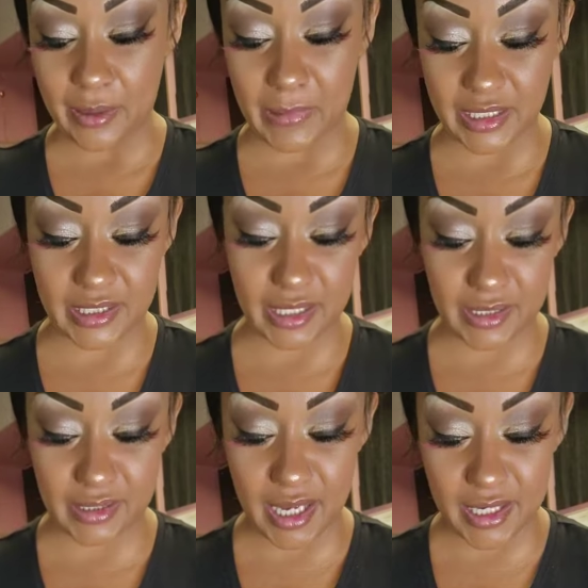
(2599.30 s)
My
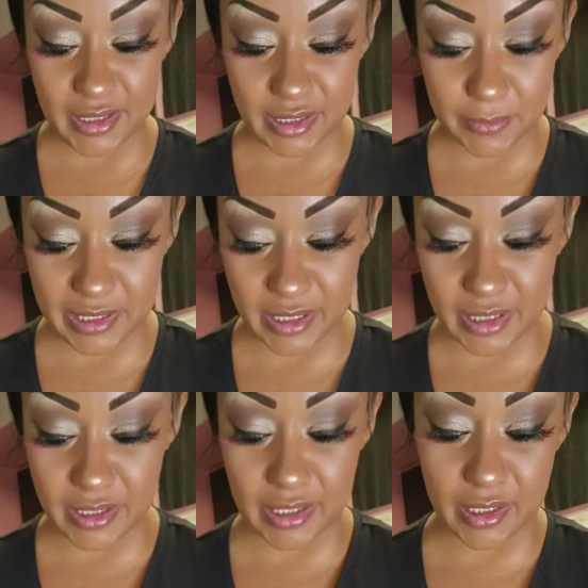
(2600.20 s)
son-in-law ended up
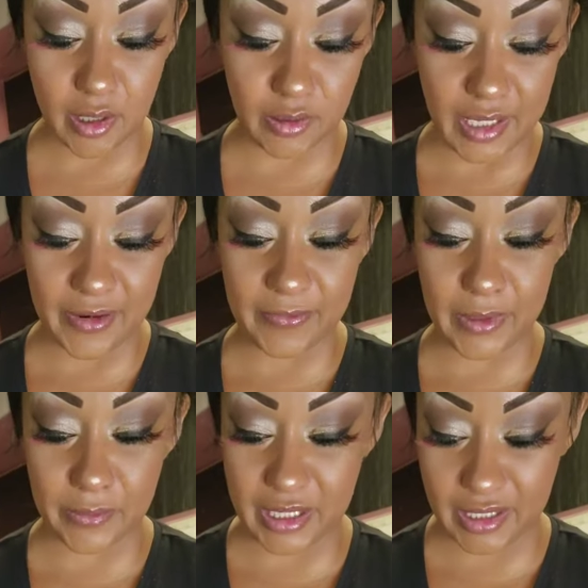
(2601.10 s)
getting E. coli
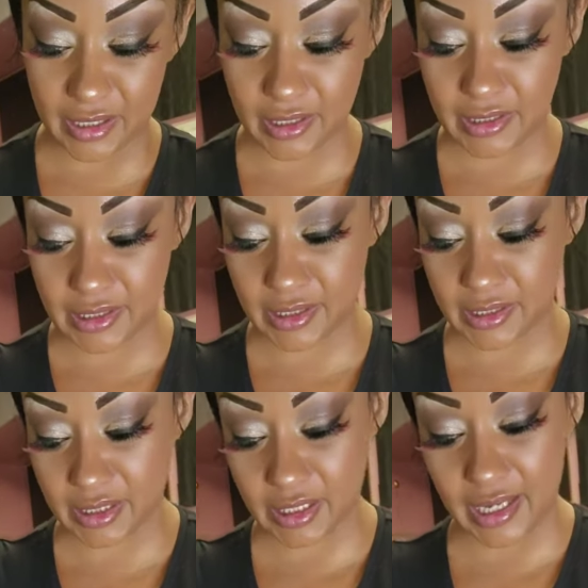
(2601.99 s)
from eating
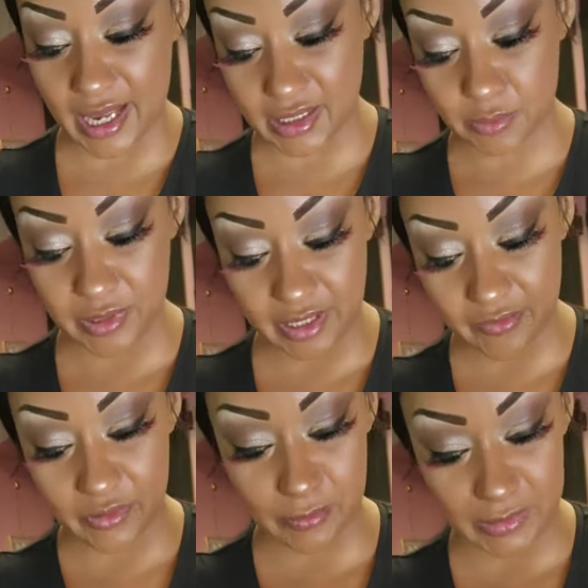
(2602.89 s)
onions last week
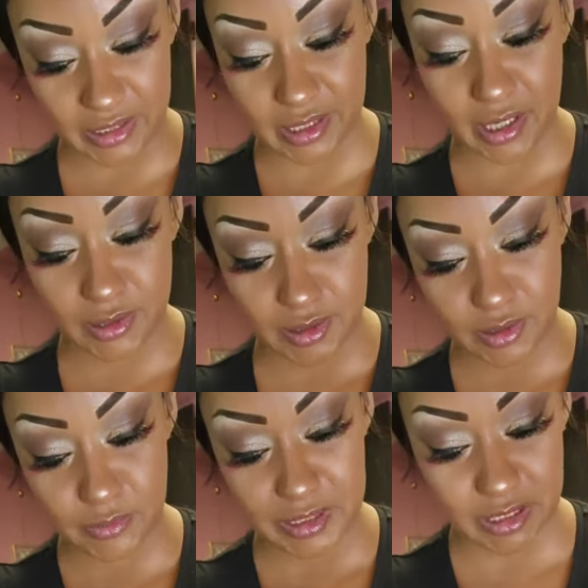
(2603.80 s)
from
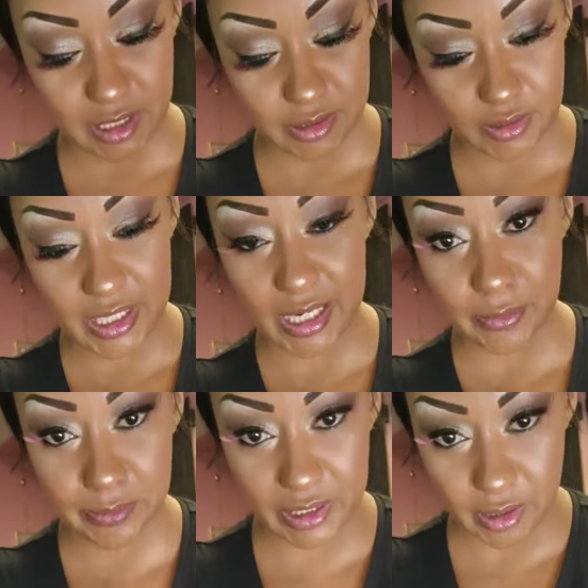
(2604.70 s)
McDonald's. McDonald's had a
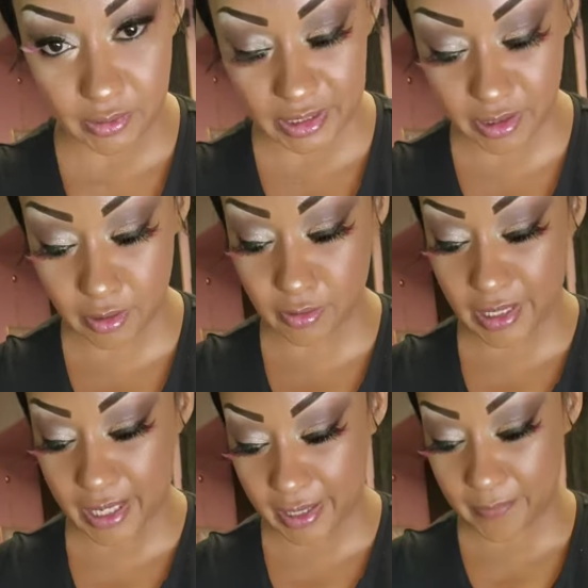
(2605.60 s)
big old E.
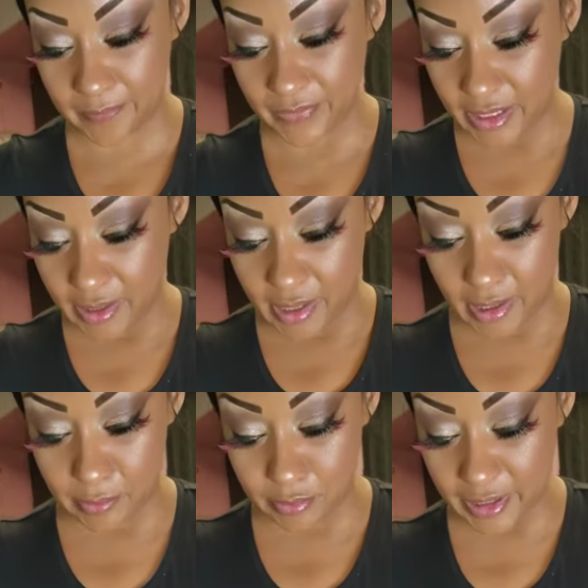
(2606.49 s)
coli
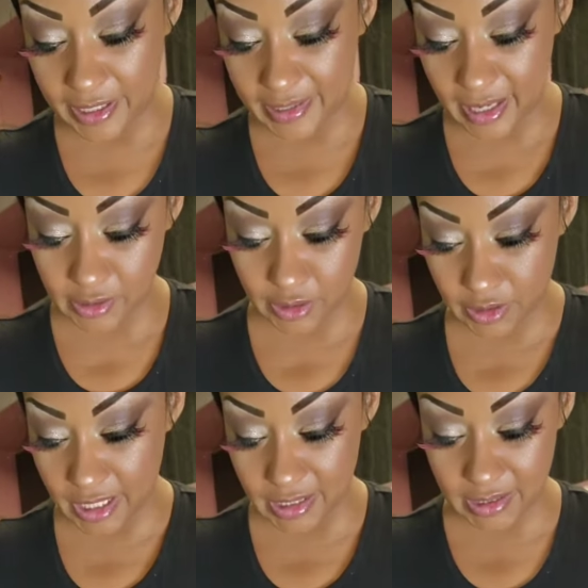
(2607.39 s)
breakout. So
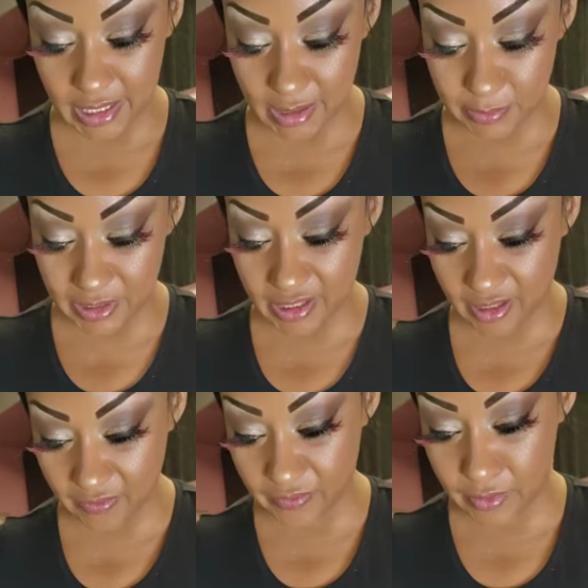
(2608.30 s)
you guys got to be
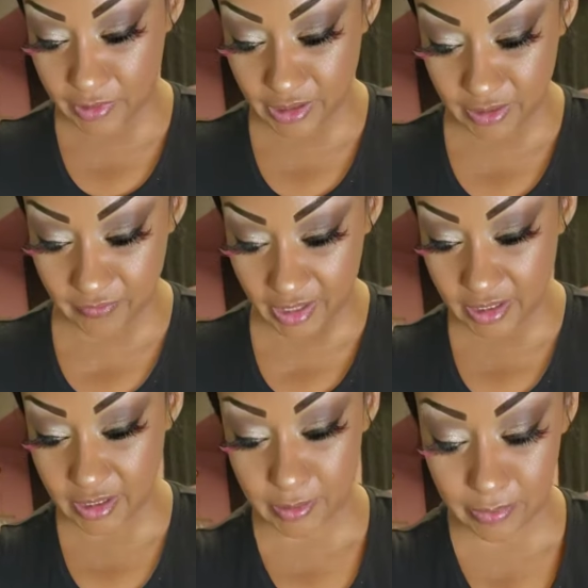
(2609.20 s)
careful with your
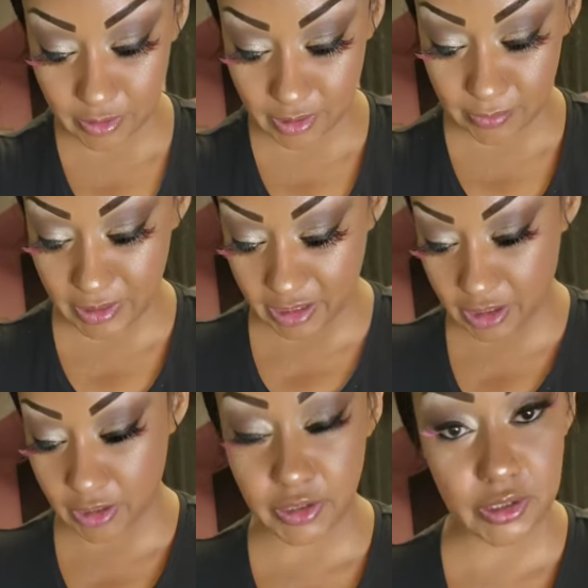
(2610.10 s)
vegetables to make
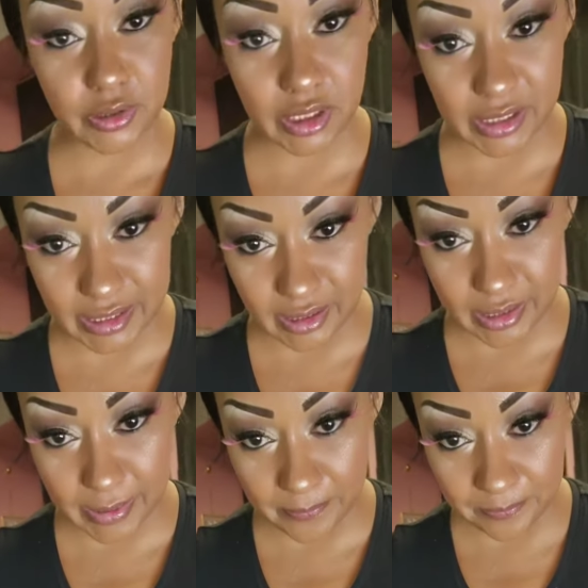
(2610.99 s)
sure you clean
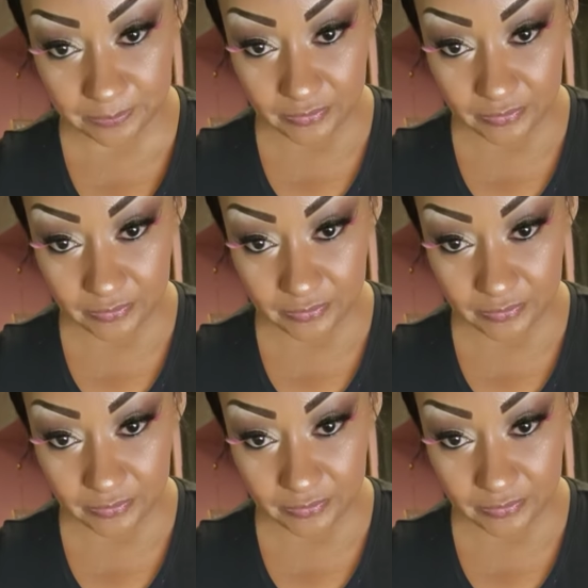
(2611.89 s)
them.